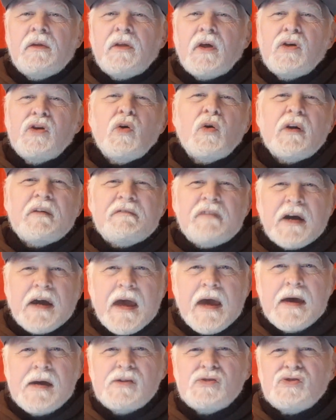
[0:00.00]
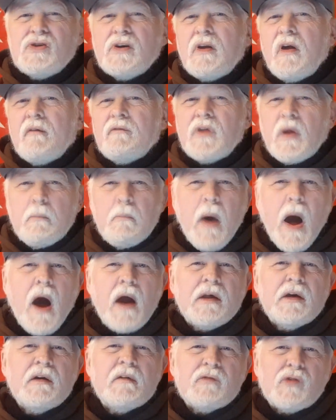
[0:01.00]
The unification of the
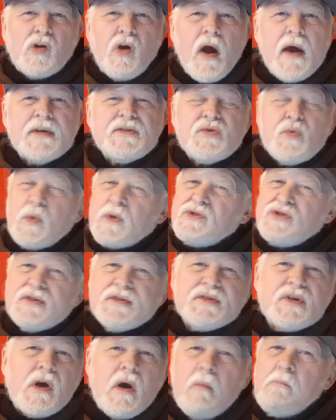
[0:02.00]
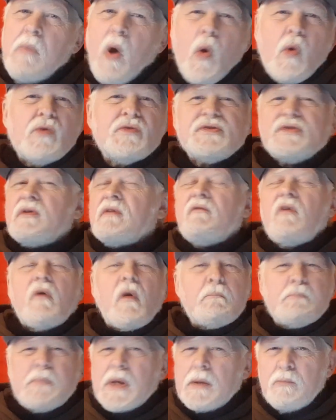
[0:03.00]
body of Christ, which is composed of
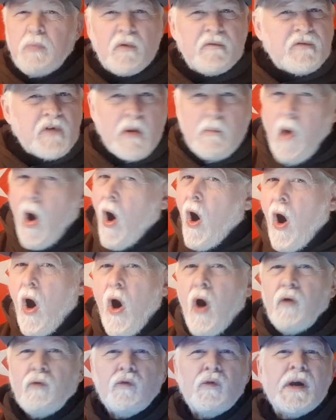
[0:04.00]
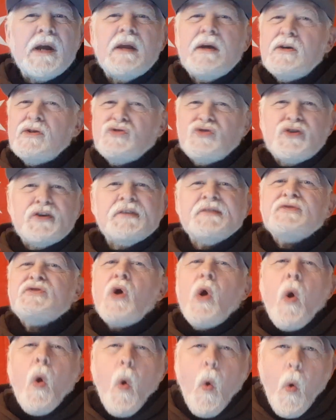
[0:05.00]
people from all religions
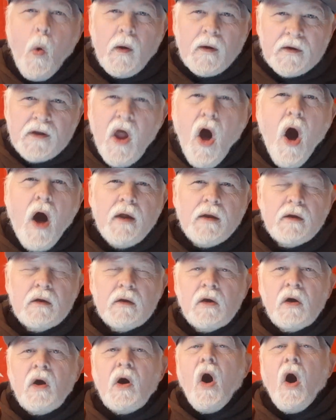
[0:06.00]
or none